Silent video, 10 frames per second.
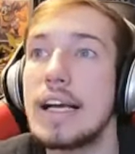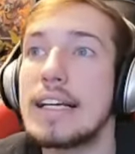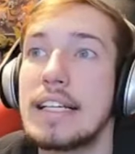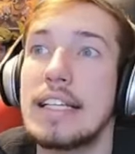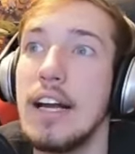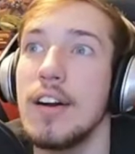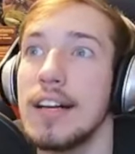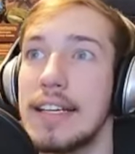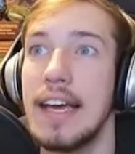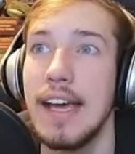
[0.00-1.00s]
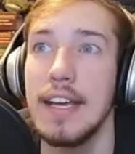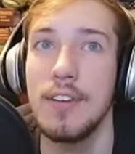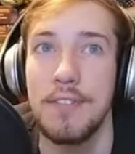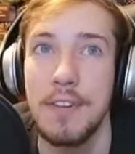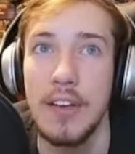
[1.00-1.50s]
Cleric can't even
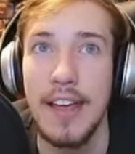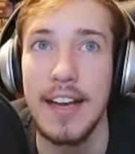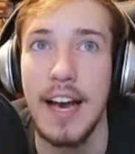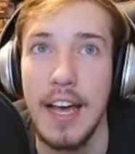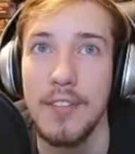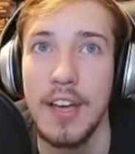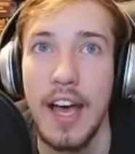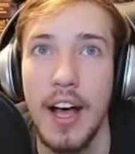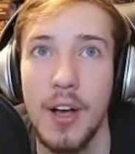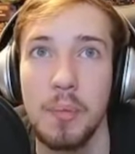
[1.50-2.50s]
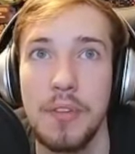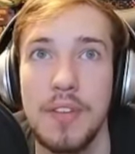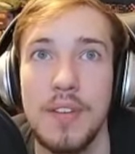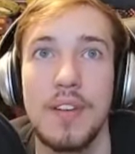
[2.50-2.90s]
feel that kind of a health.